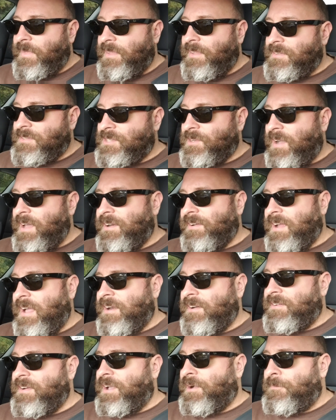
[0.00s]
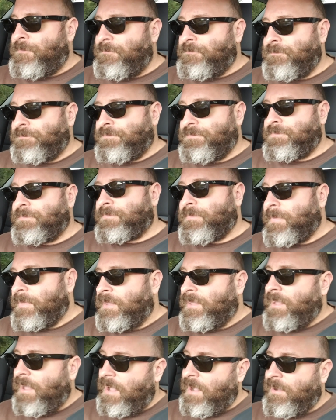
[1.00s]
So I don't know.
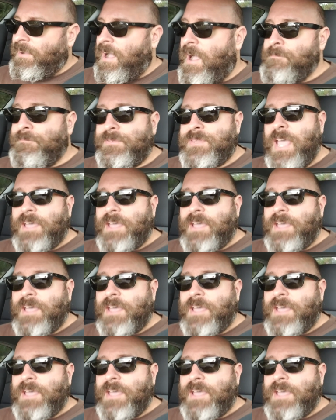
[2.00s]
I'm